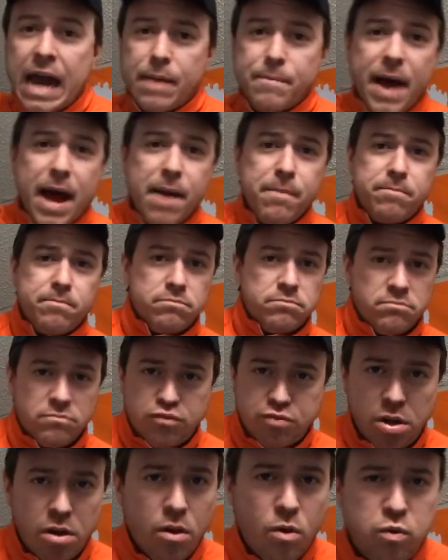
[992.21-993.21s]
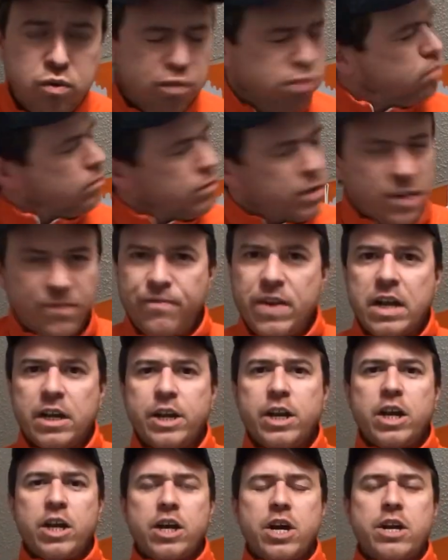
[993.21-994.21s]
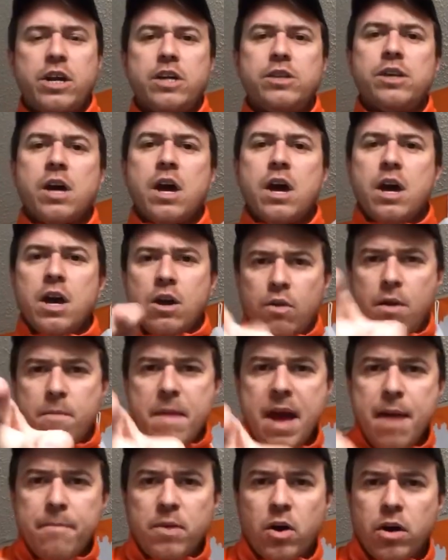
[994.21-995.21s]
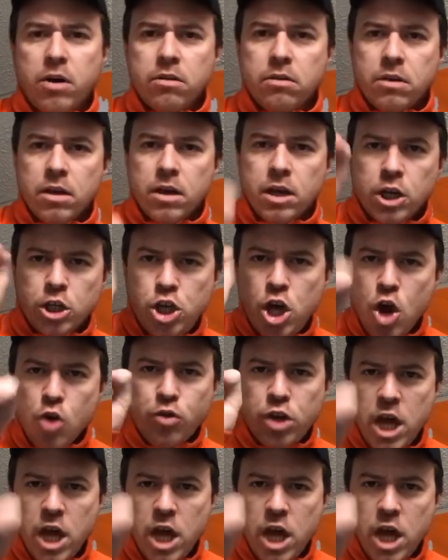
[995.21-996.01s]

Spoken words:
Just feeling the goodness. Remember, you keep showing up.